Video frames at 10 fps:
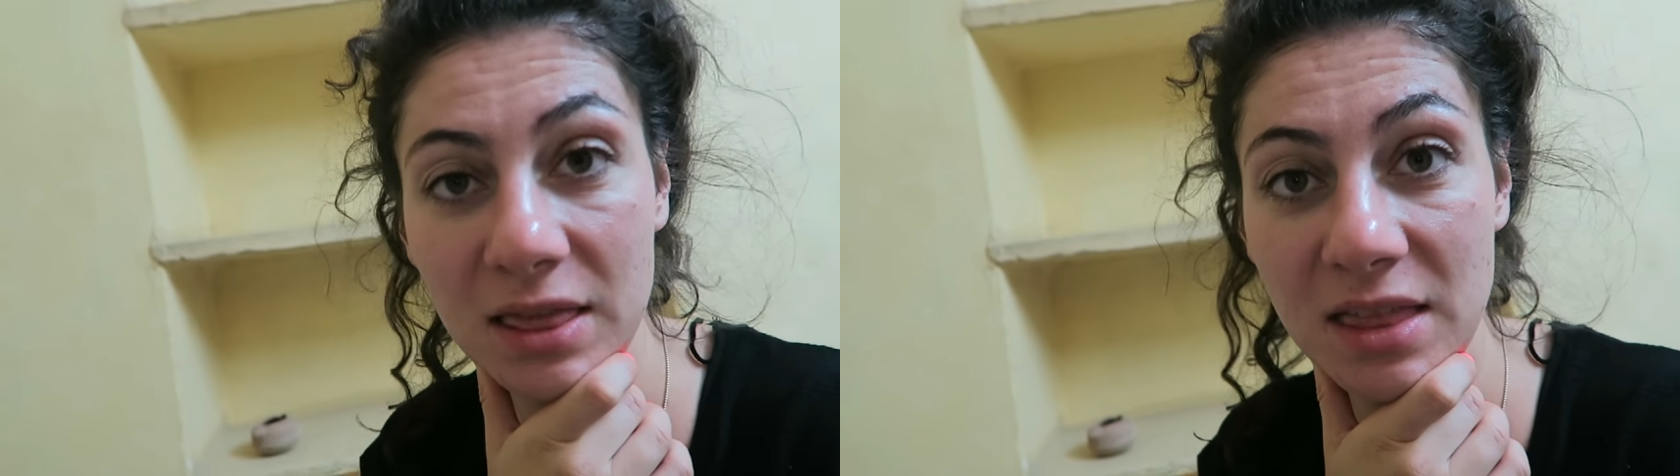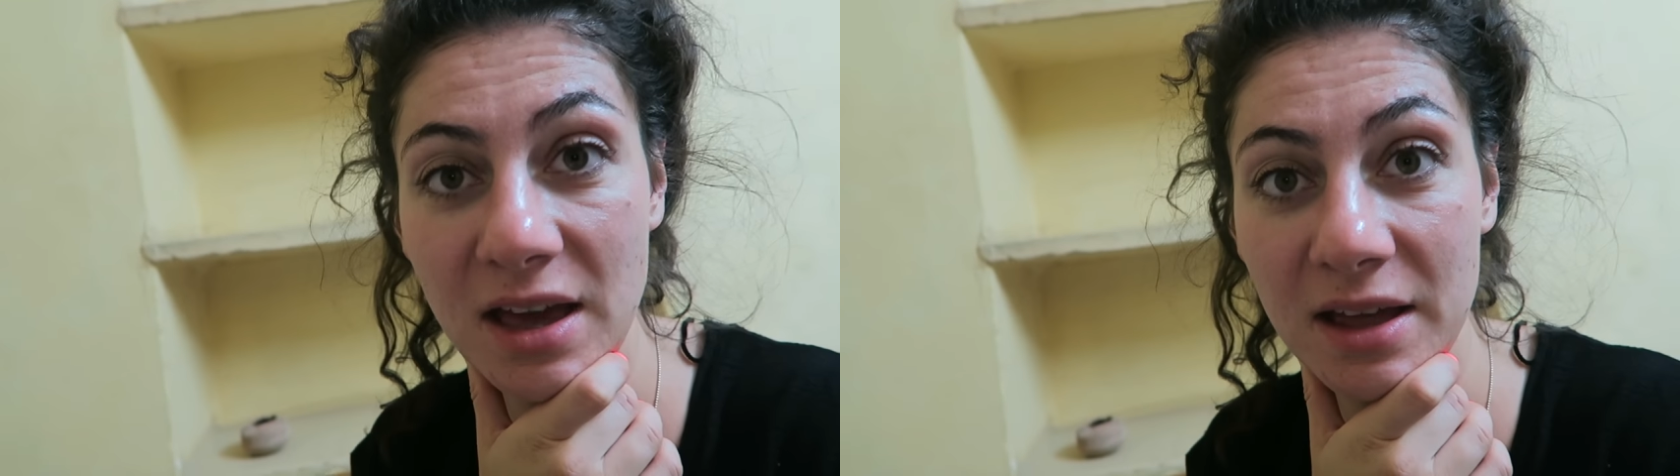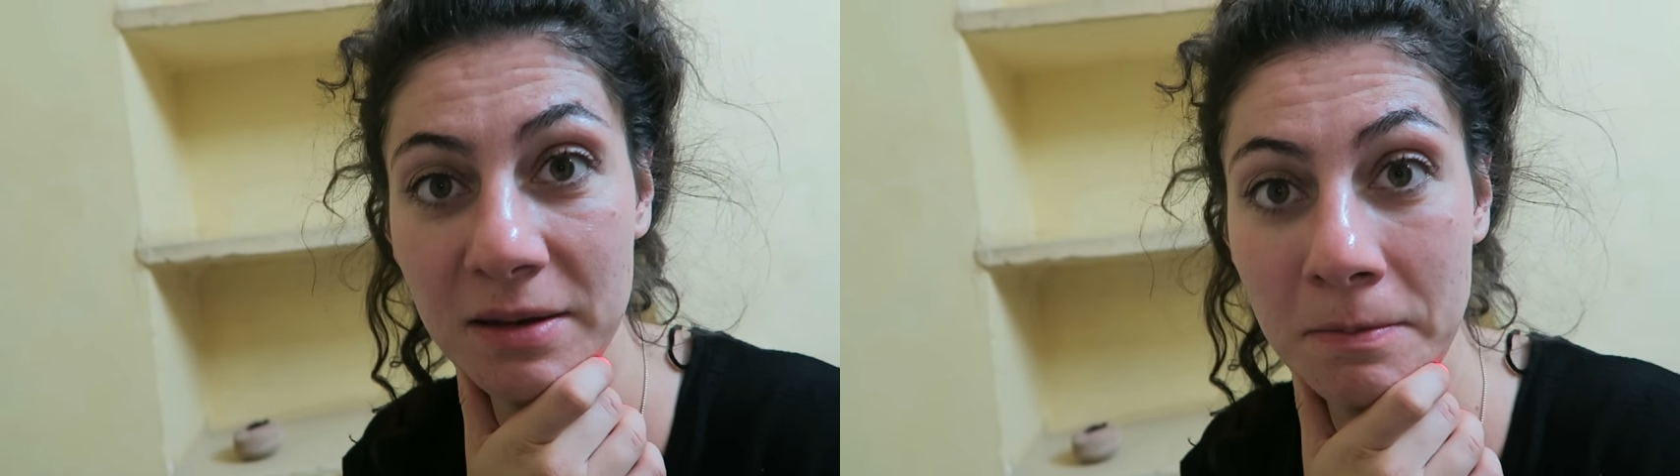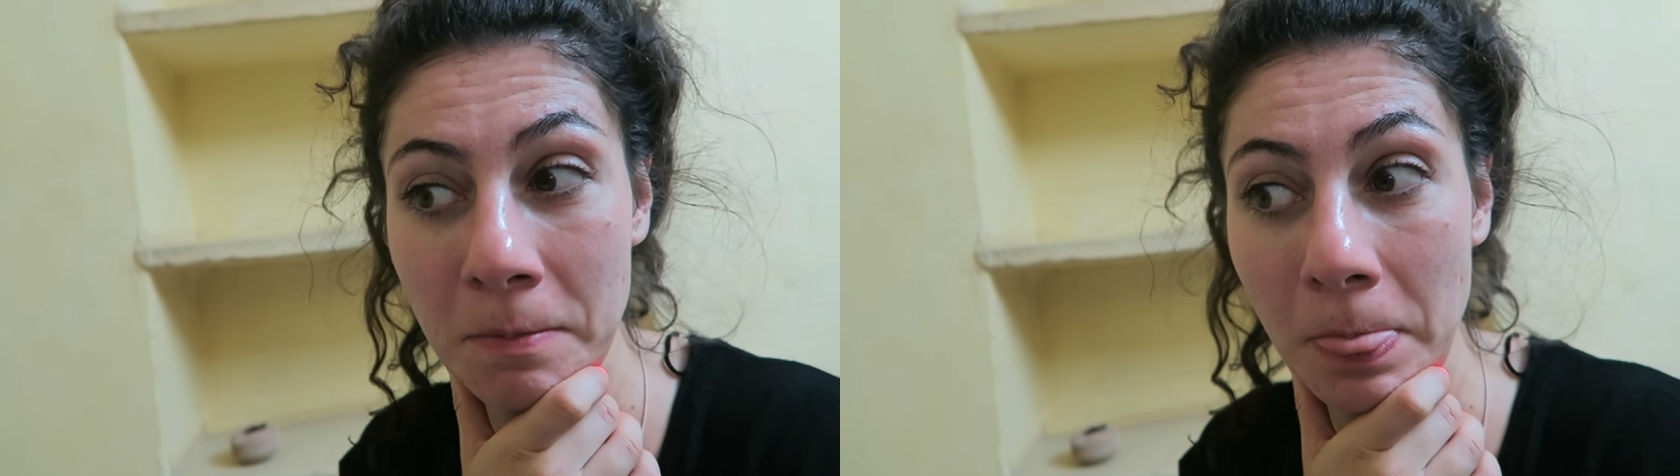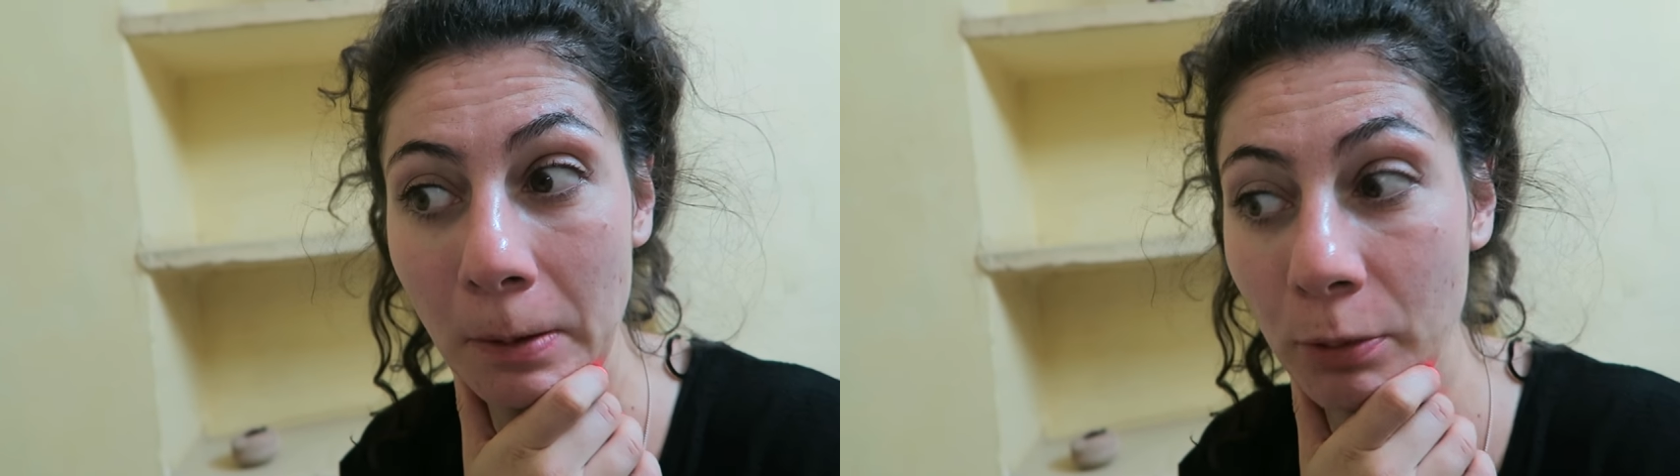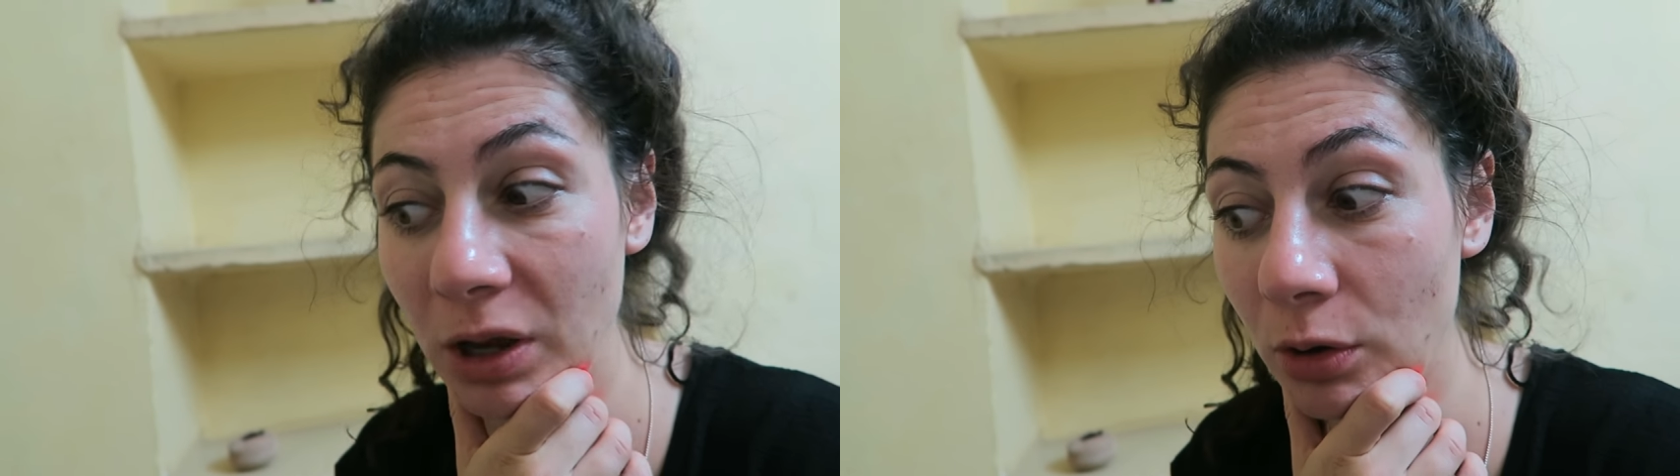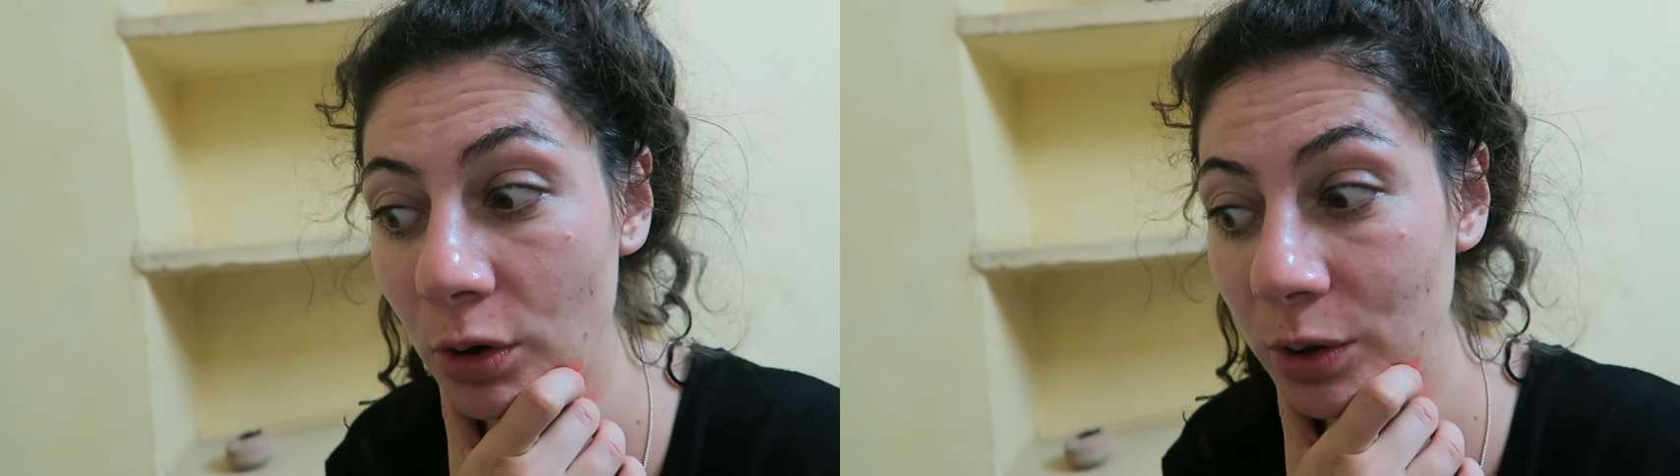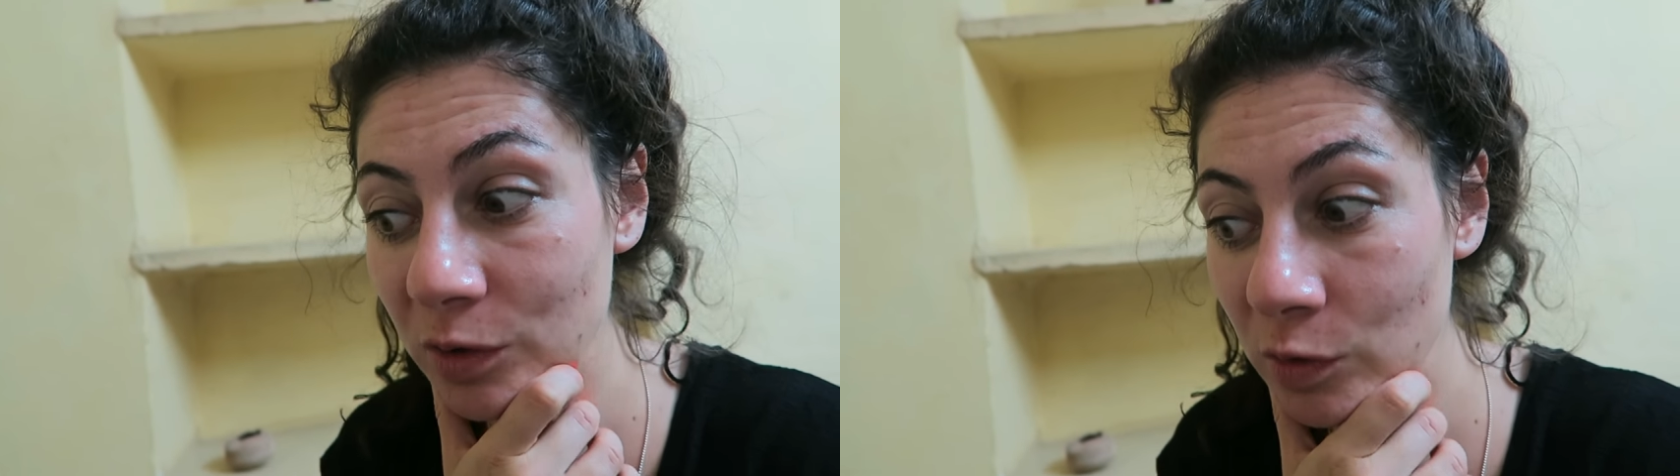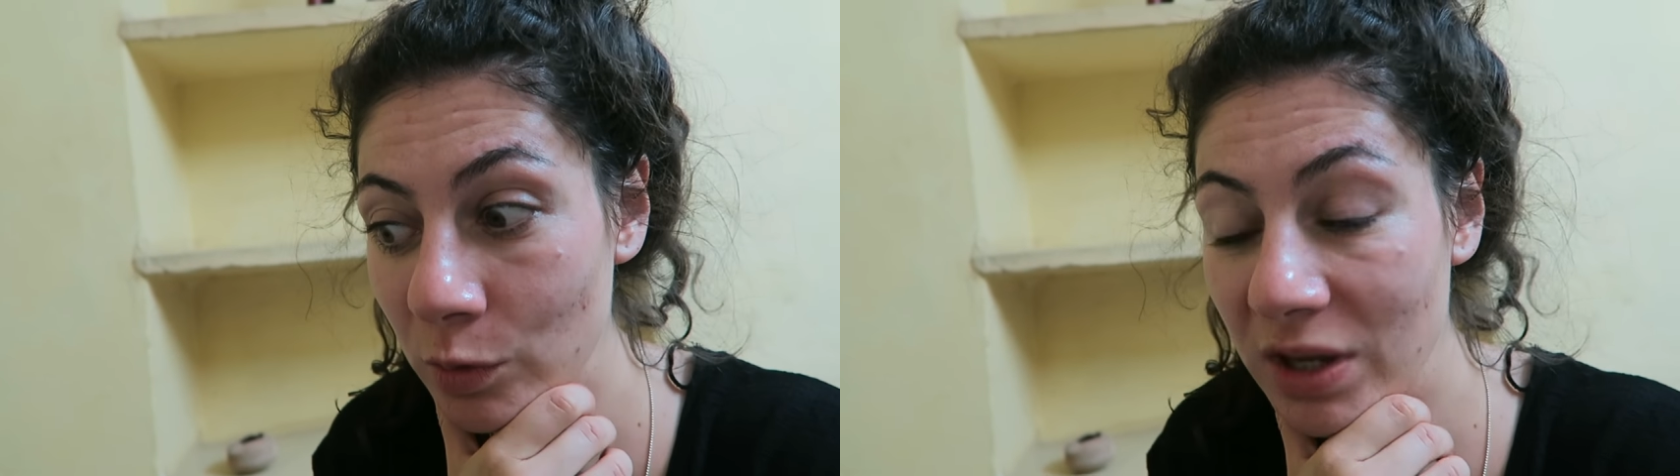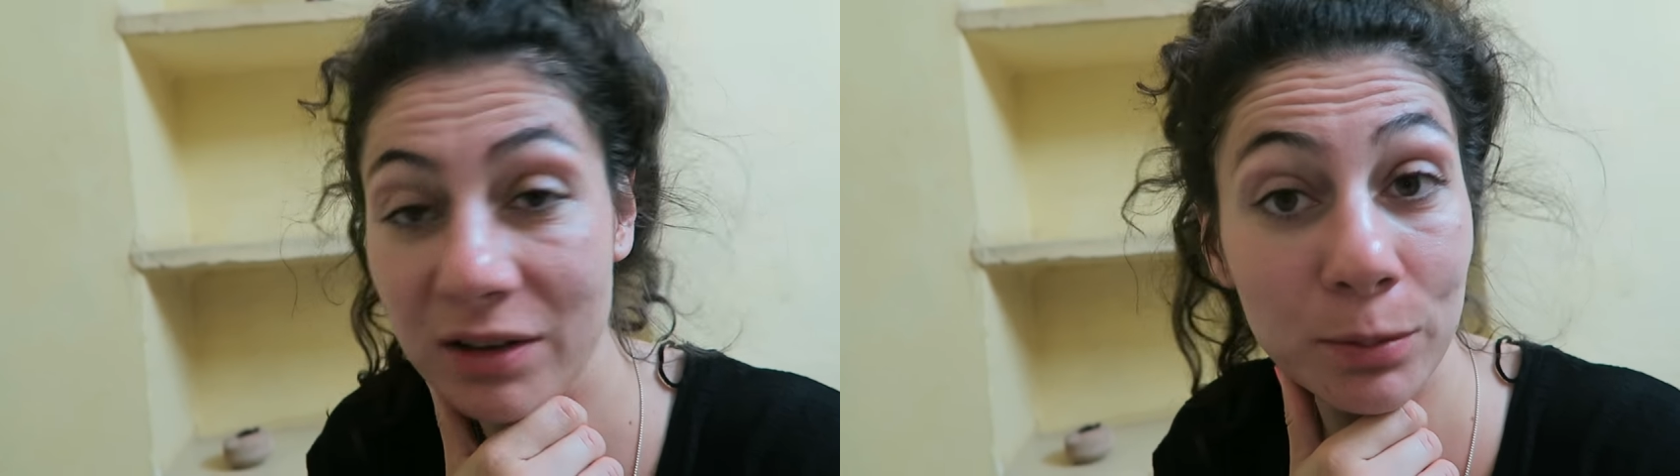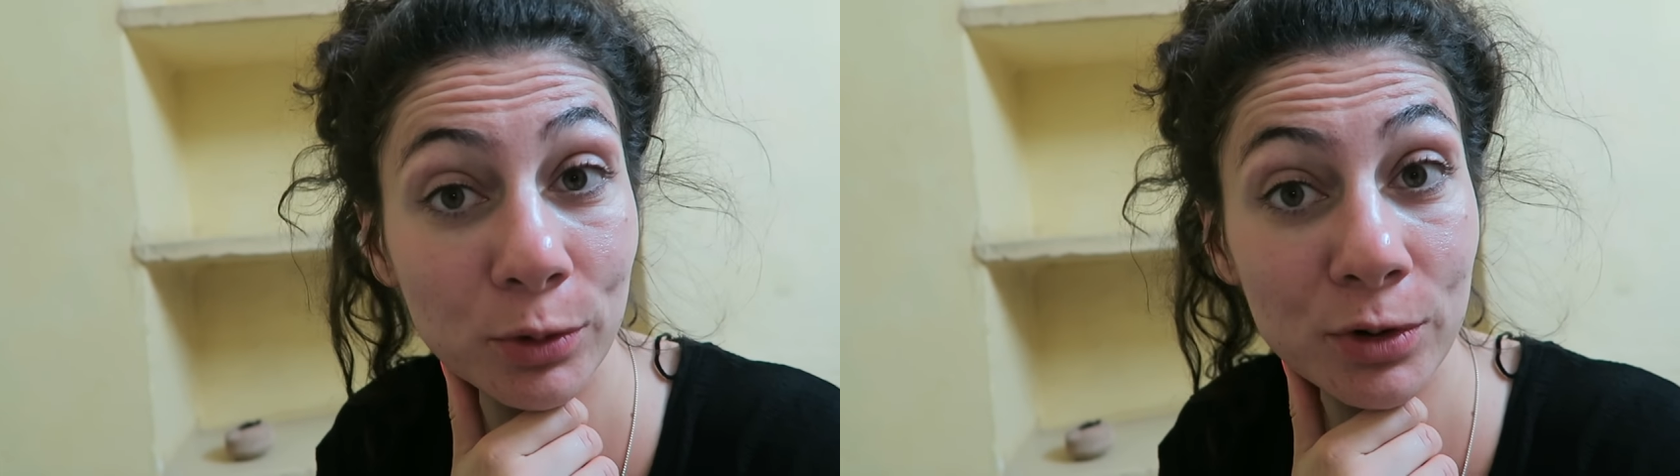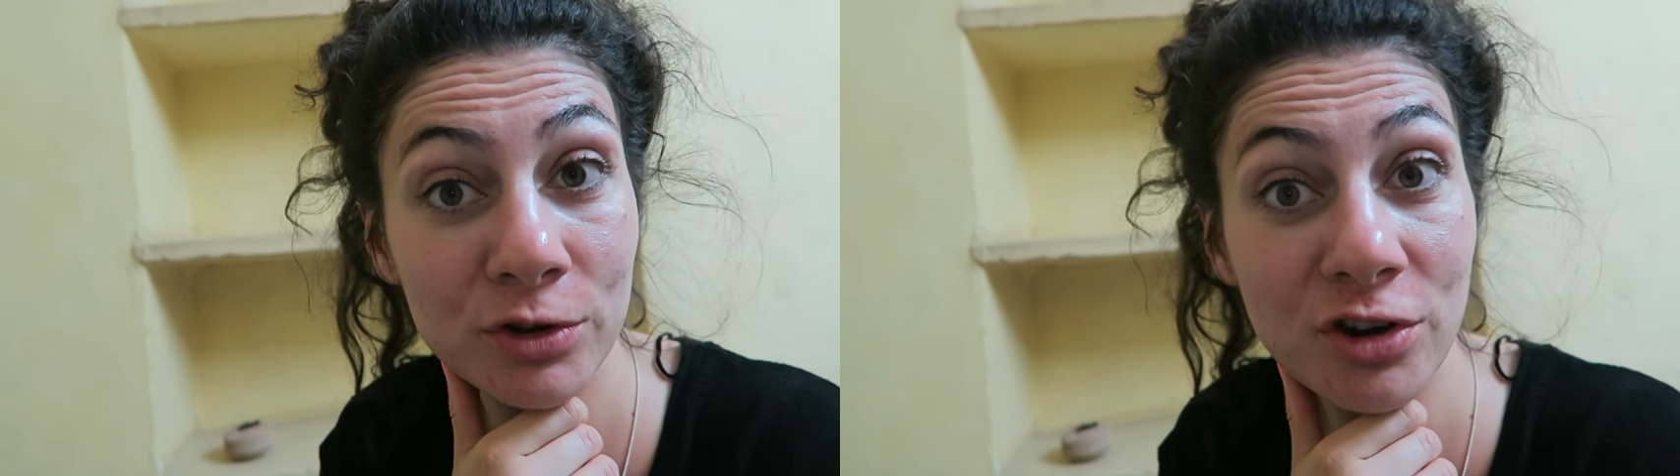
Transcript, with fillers: And then we're going to explore